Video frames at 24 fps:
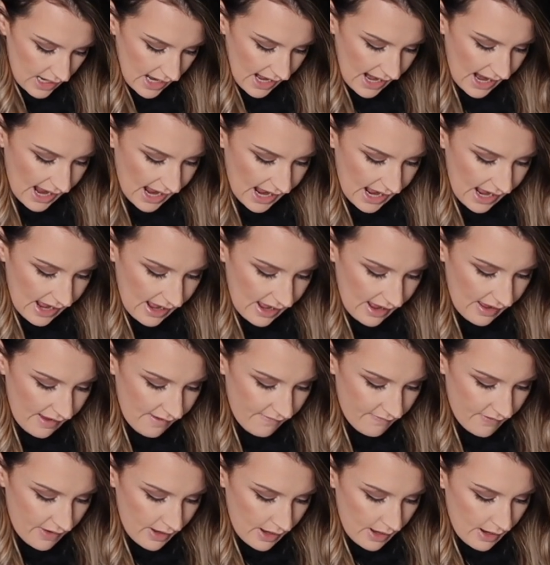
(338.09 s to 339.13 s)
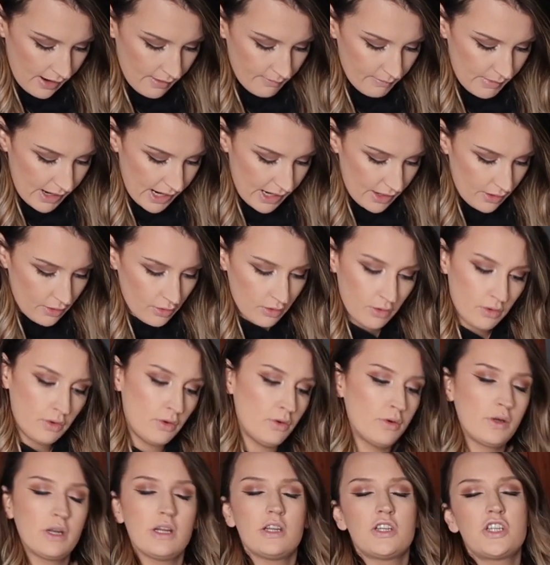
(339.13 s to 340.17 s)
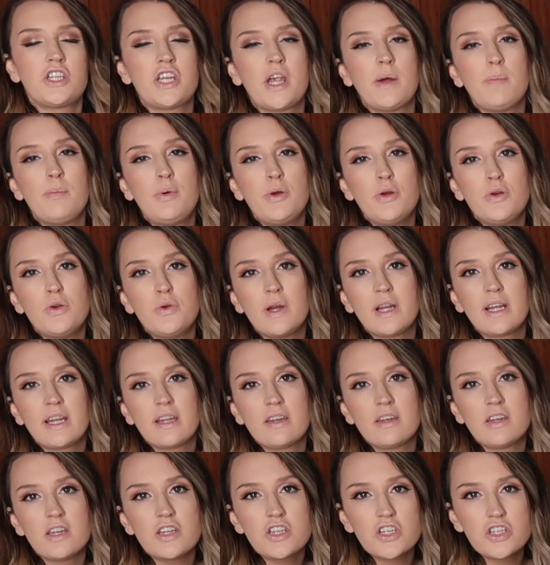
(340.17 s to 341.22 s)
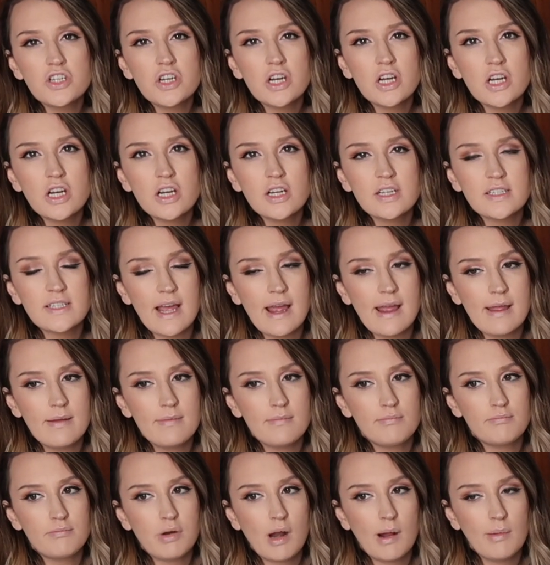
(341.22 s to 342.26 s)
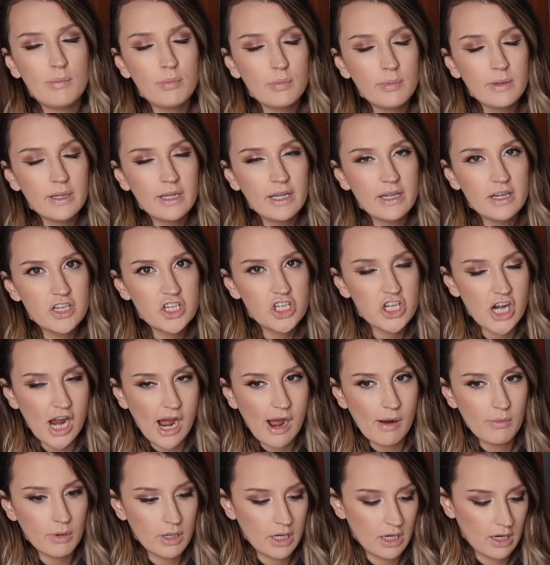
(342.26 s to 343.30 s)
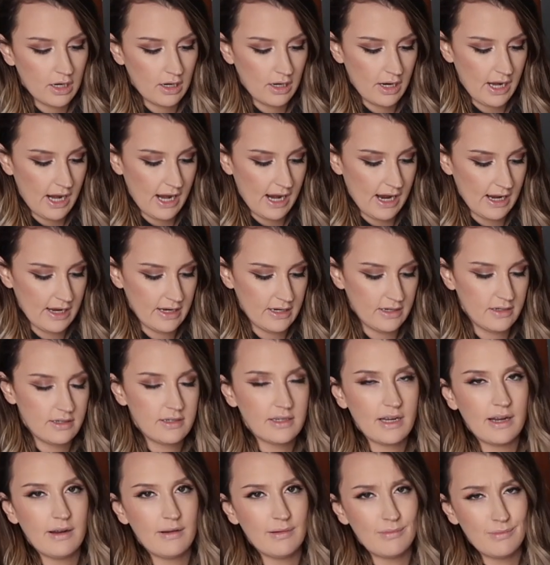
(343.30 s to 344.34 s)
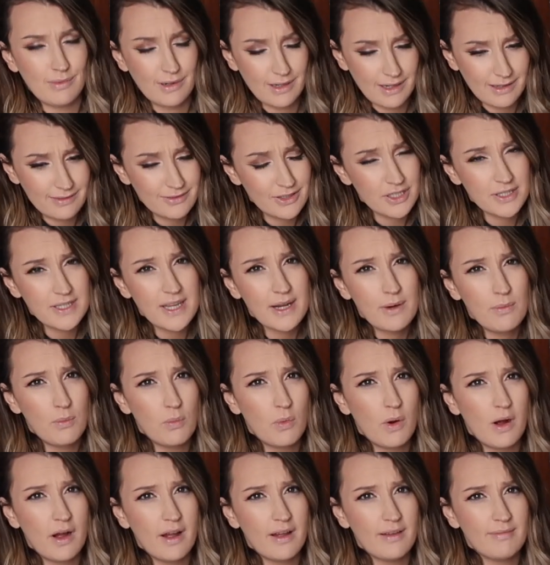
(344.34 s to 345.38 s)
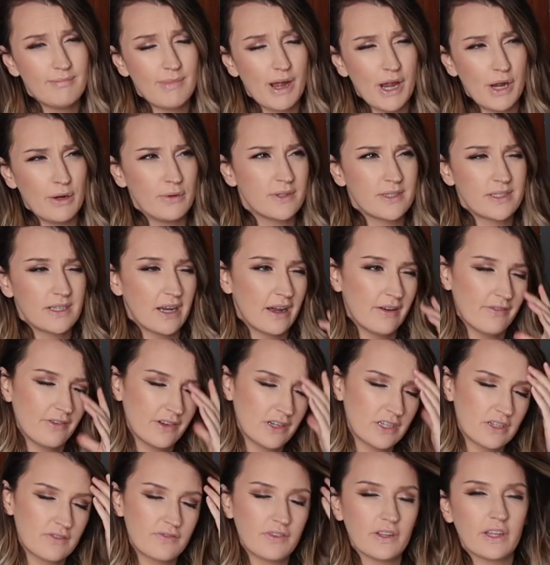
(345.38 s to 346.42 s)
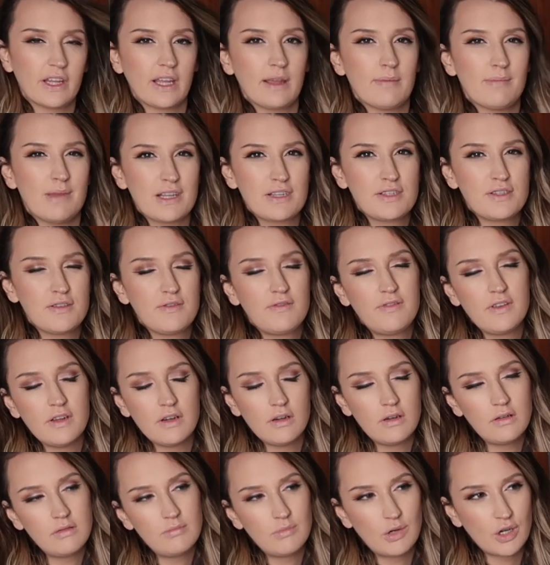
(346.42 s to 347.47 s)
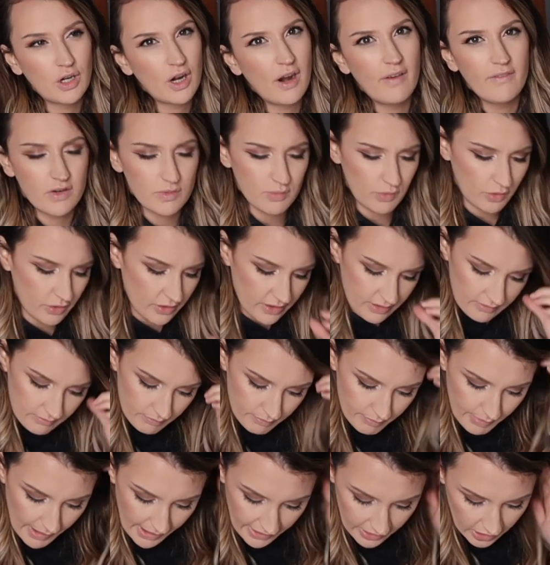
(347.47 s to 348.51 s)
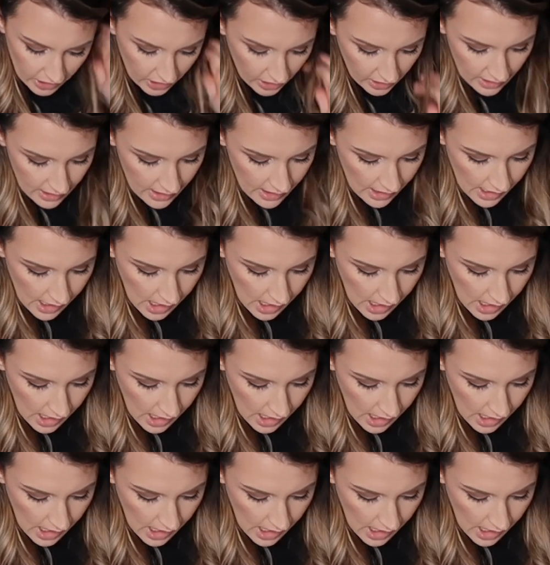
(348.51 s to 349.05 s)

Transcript: I have my own shampoo and conditioner because I'm probably gonna shower and I just like want my own stuff. I just feel like it makes you feel more comfortable and better.